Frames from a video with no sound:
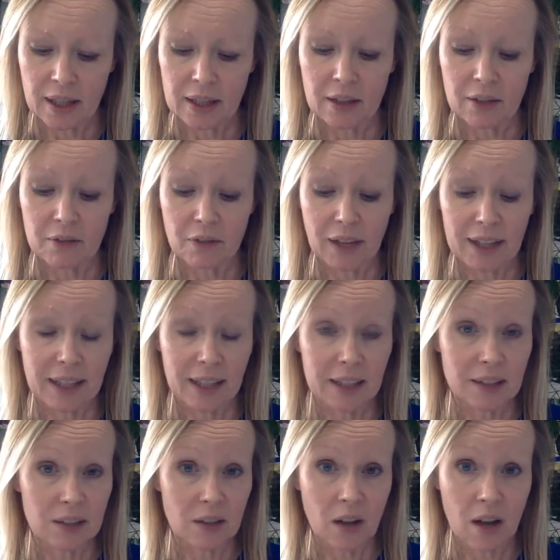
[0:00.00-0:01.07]
the
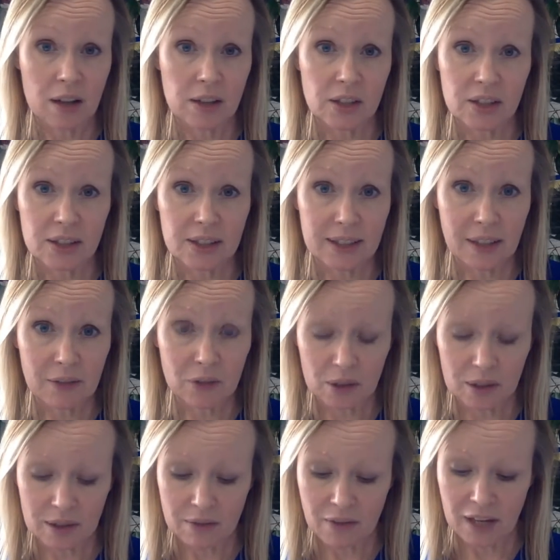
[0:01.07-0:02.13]
Vikings launched
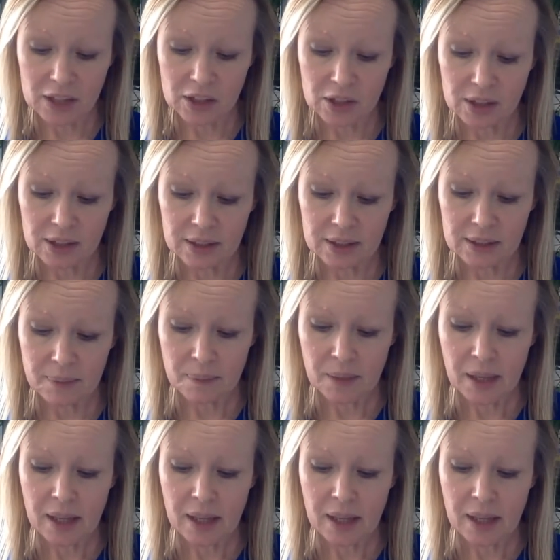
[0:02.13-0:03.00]
several invasions.